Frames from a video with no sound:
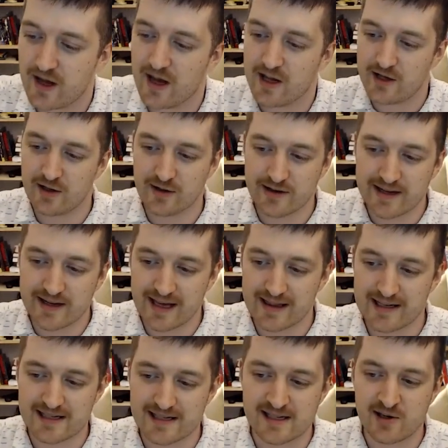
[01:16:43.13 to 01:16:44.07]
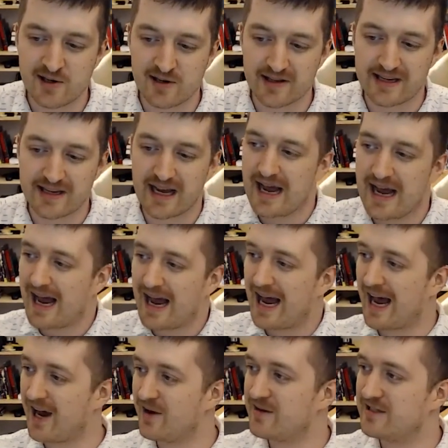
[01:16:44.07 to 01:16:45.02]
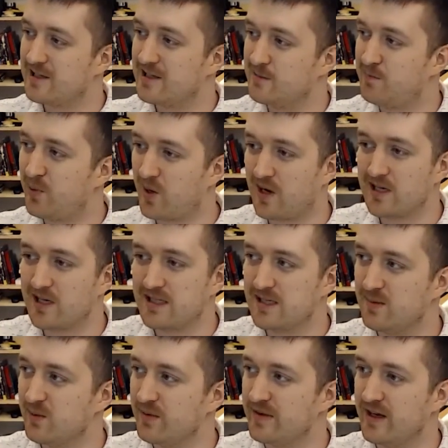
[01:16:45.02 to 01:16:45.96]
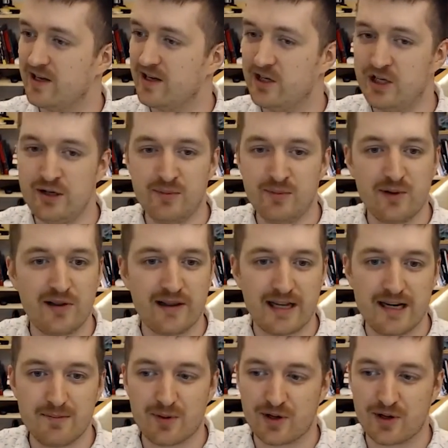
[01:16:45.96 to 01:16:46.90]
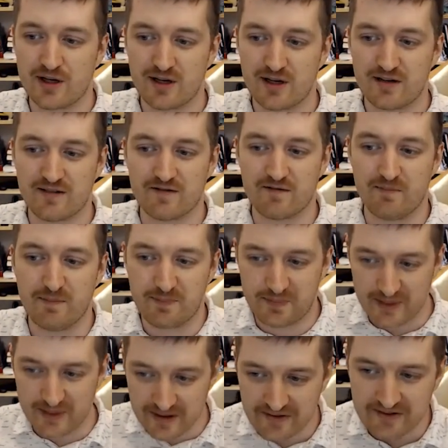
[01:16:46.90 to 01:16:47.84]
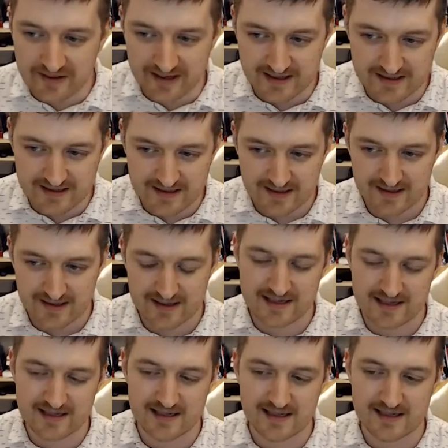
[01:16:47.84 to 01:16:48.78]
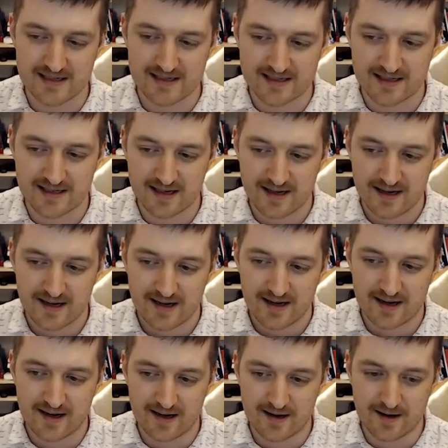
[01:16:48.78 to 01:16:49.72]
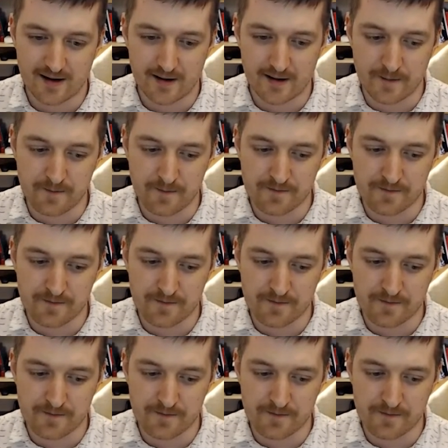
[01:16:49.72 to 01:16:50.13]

look at this and you're like, how is it possible that human labor could have built this? This is the